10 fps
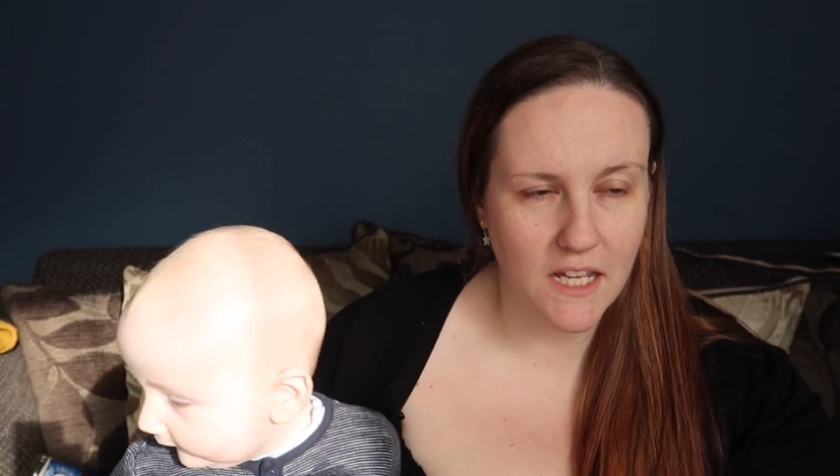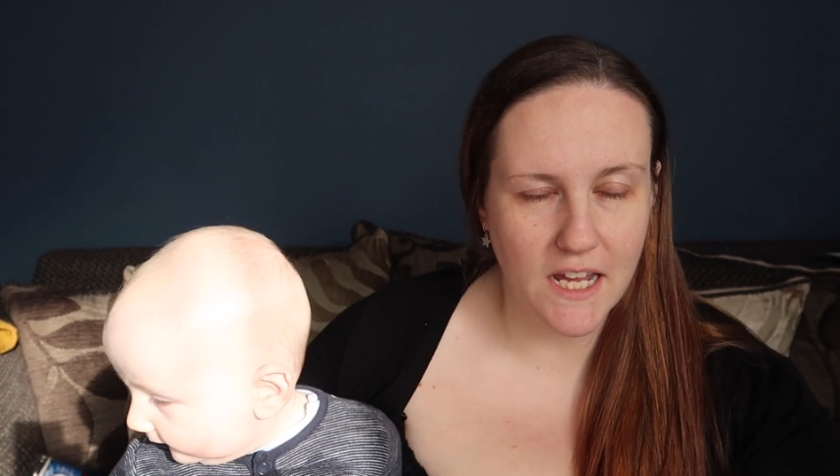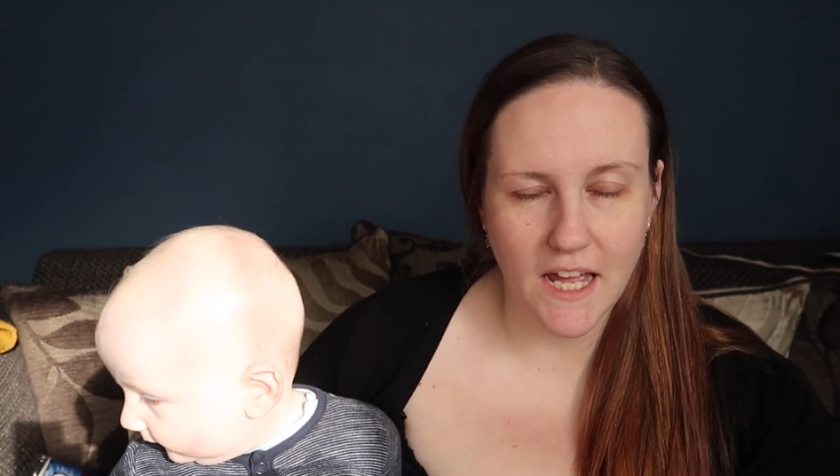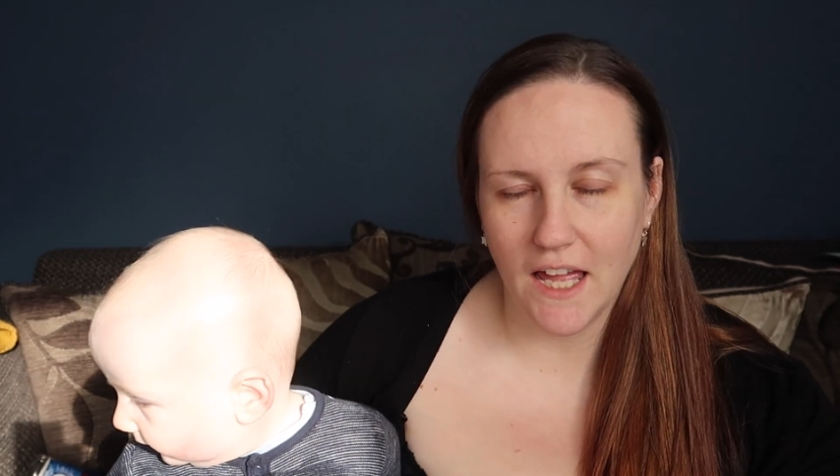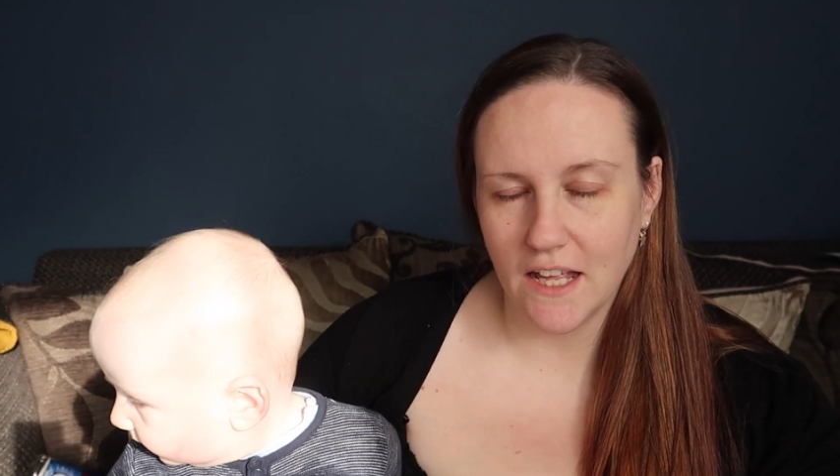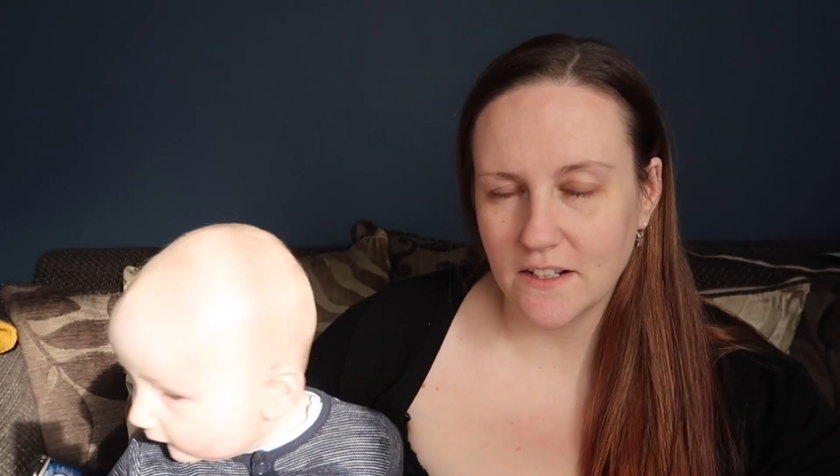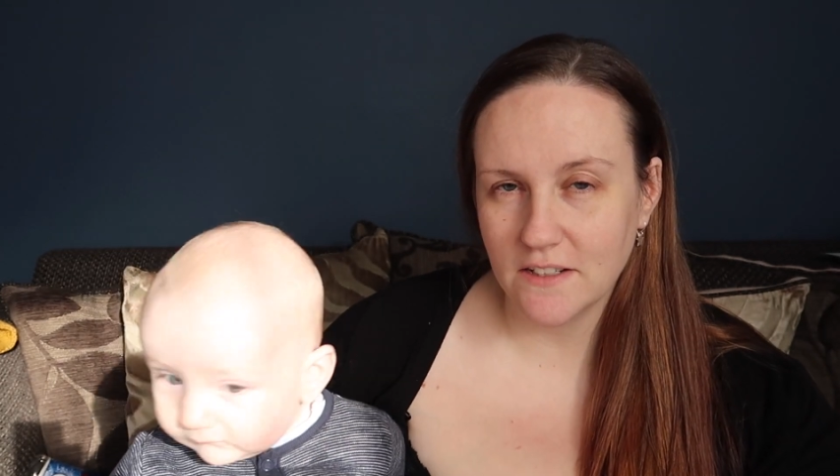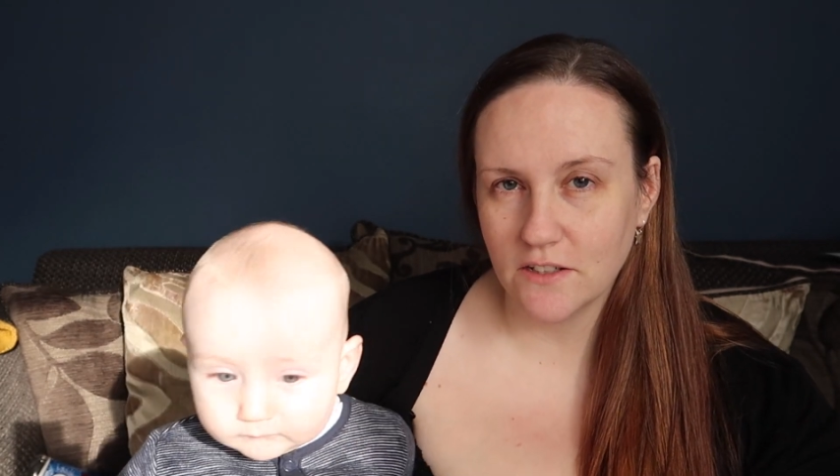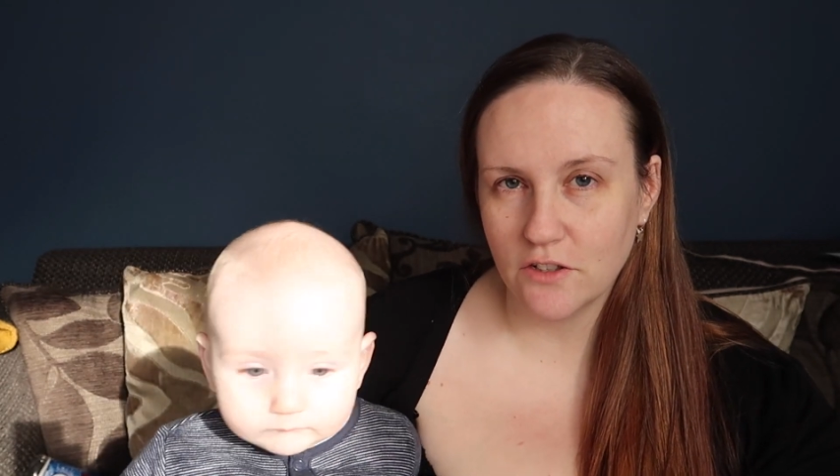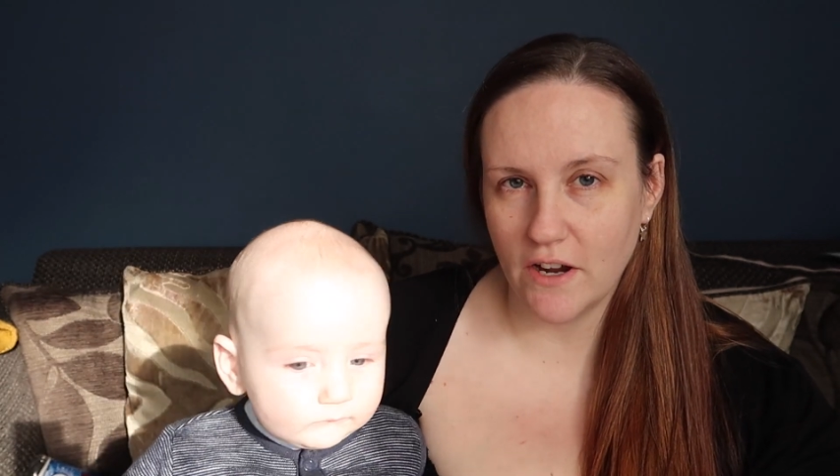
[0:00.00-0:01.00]
yeah,
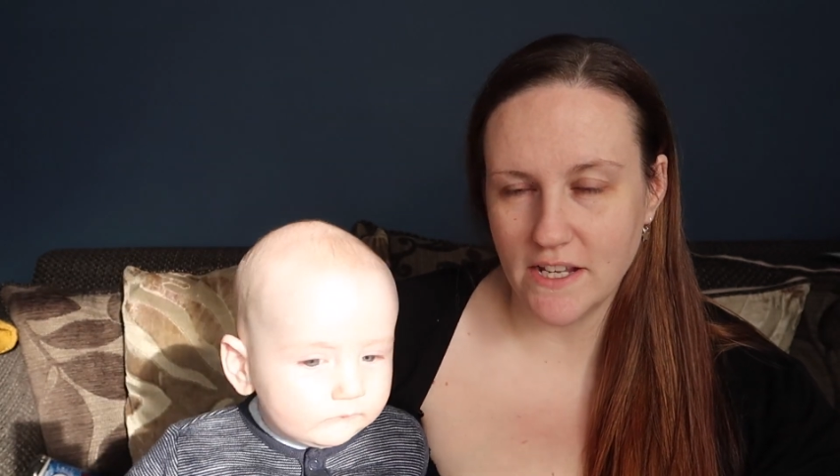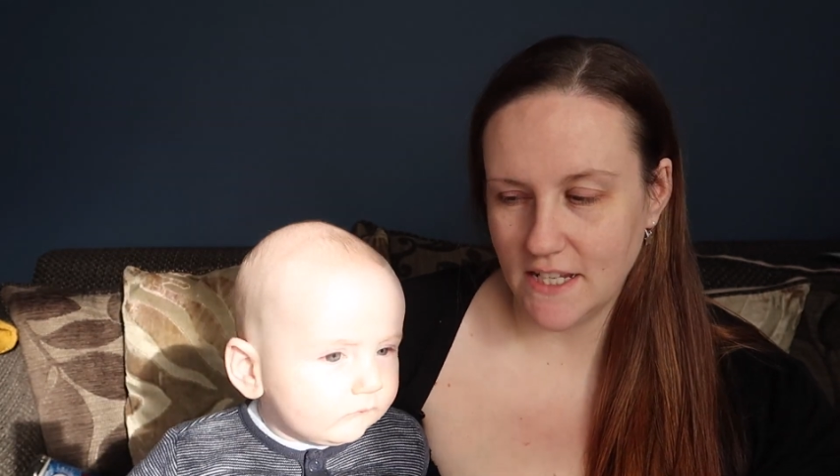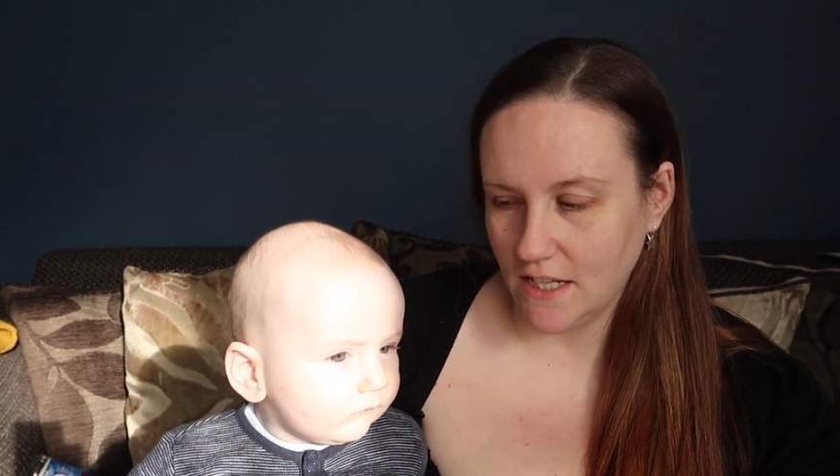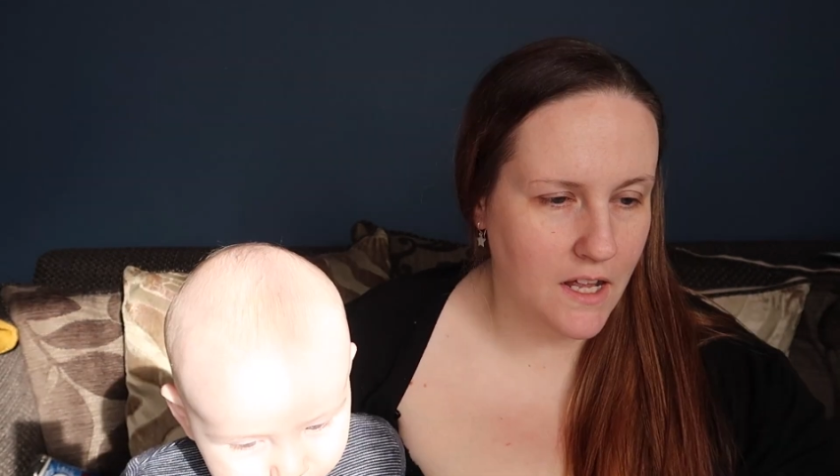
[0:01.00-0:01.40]
crazy.